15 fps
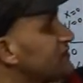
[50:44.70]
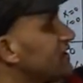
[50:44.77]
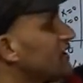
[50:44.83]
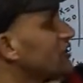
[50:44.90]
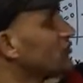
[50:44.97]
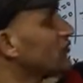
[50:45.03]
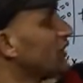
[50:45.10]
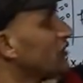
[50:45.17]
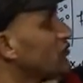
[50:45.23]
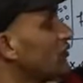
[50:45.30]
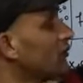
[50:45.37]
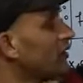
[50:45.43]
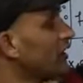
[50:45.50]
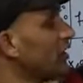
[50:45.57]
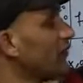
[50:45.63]
del square u
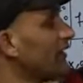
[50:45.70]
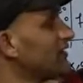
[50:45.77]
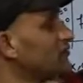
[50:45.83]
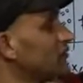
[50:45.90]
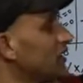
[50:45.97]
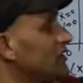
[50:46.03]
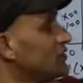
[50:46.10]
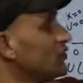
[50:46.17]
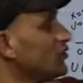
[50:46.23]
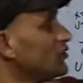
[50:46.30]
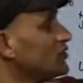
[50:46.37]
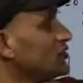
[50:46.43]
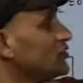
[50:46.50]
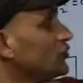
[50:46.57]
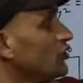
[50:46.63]
upon del y square is equal to
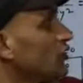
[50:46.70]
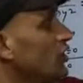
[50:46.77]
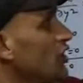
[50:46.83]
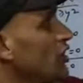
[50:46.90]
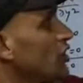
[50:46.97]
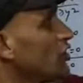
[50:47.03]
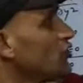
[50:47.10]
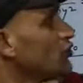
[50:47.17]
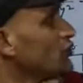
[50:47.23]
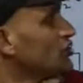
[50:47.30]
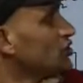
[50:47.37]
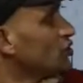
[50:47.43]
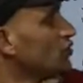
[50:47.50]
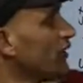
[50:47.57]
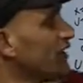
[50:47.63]
0.
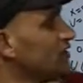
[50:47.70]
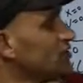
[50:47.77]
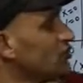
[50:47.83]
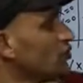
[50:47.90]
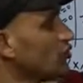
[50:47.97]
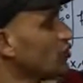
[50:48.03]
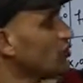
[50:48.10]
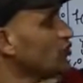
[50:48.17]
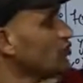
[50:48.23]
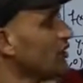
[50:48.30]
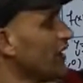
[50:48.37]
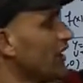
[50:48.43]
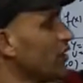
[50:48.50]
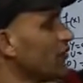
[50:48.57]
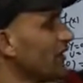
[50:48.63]
u0y is equal to
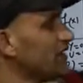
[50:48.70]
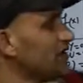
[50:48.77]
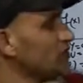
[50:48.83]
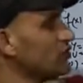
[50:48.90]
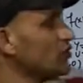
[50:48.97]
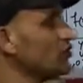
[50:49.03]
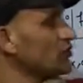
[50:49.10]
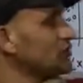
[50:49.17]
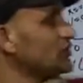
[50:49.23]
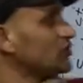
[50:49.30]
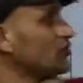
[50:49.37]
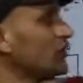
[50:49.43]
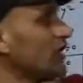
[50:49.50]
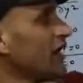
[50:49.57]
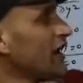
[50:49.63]
u8y is equal to
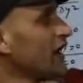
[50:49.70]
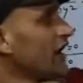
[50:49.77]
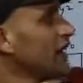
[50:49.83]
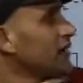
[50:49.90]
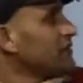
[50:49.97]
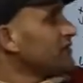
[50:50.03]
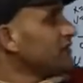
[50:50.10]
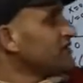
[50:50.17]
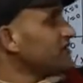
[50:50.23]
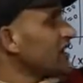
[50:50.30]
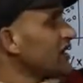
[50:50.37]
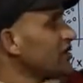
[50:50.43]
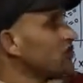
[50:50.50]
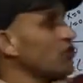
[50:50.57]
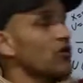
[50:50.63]
0. It means
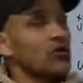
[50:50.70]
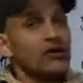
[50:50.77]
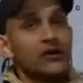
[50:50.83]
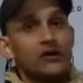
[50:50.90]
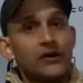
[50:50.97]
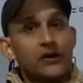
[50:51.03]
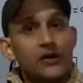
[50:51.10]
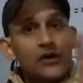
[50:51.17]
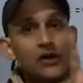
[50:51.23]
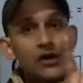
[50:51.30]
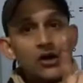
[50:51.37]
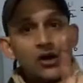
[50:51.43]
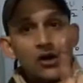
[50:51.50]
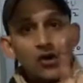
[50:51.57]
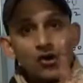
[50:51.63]
that your
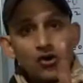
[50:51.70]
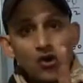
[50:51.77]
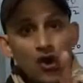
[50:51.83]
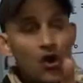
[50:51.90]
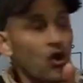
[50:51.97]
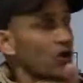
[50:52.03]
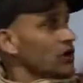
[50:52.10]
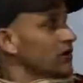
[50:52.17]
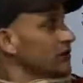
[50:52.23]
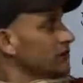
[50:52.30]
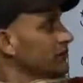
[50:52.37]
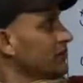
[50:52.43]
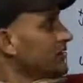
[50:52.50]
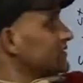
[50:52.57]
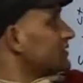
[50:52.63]
rod,
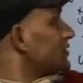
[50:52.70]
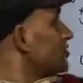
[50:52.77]
means